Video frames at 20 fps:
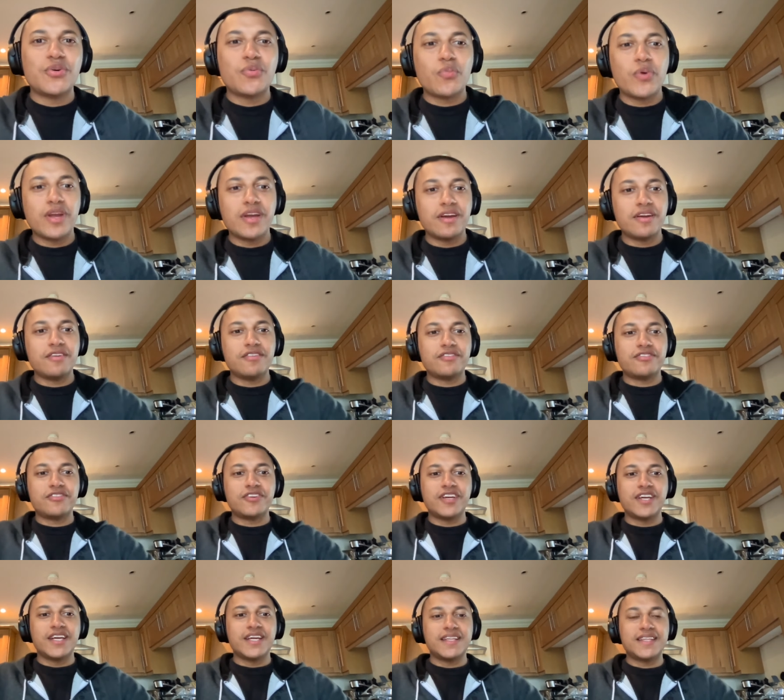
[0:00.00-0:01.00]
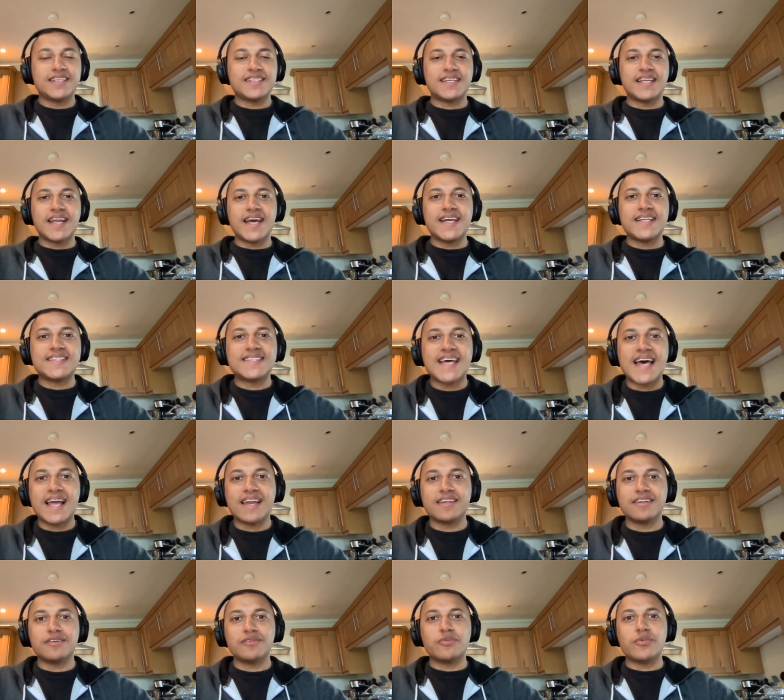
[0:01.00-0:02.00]
with this innate
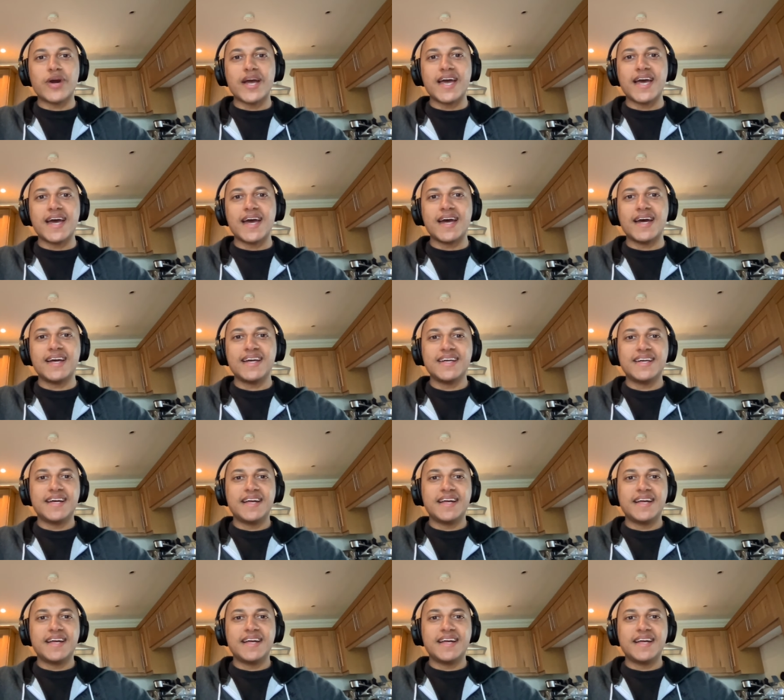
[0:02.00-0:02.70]
talent where